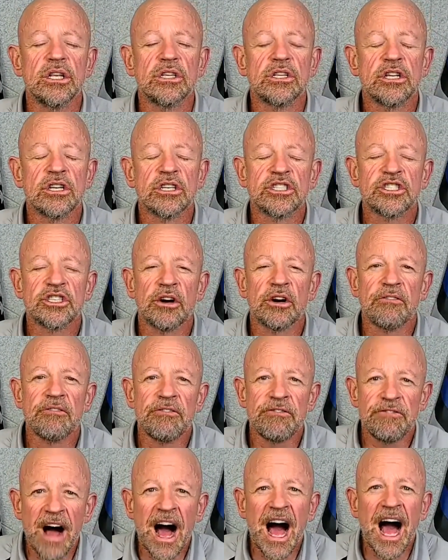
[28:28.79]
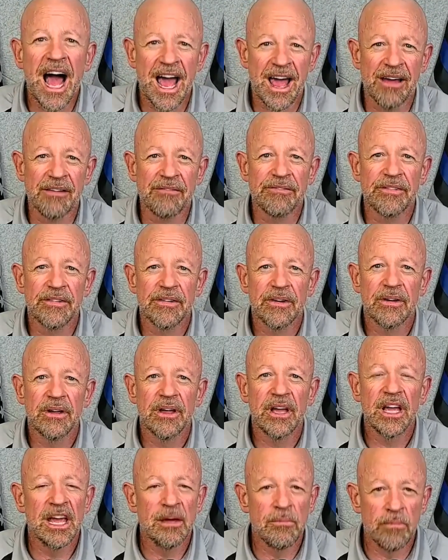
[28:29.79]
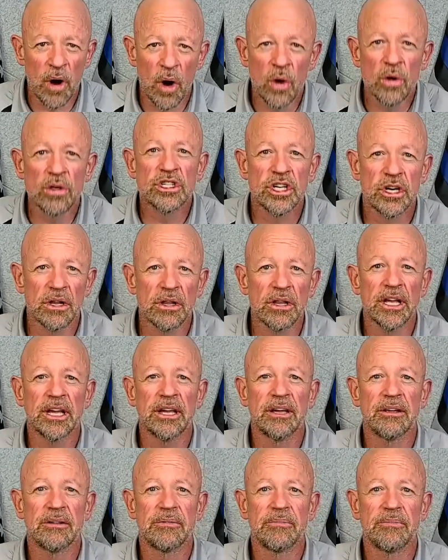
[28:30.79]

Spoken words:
to survive emotionally.